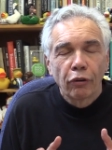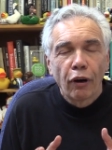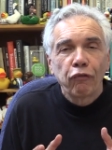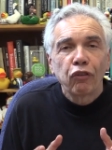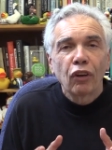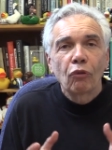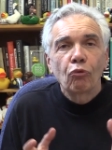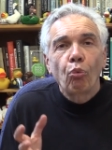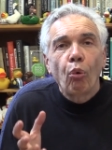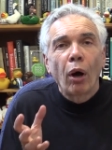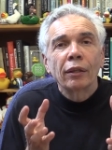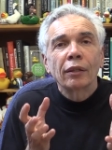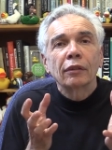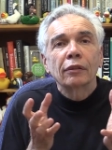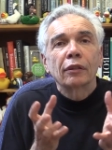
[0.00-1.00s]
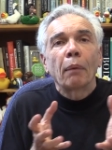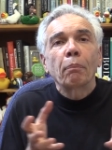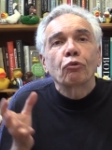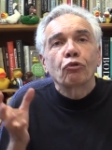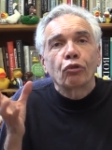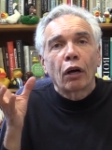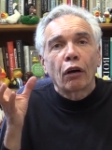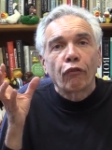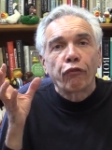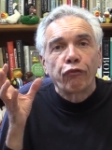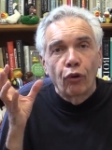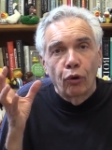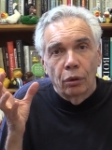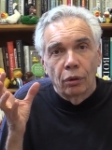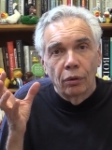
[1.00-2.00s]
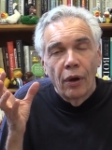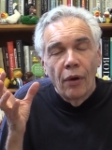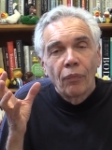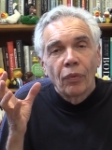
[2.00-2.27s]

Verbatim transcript: Roughly one dump truck full